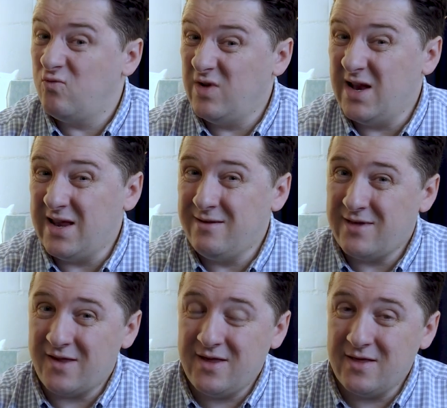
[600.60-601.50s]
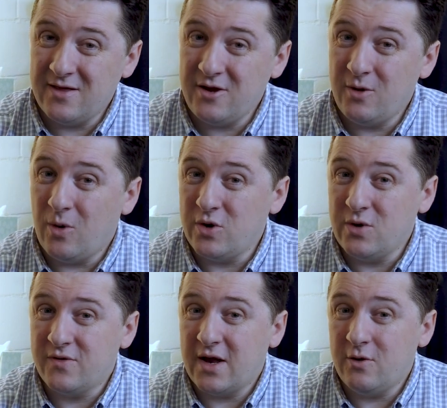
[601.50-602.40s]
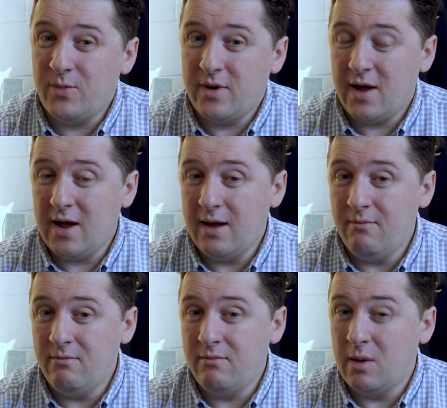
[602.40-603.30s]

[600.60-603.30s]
really testing the new audio setup, and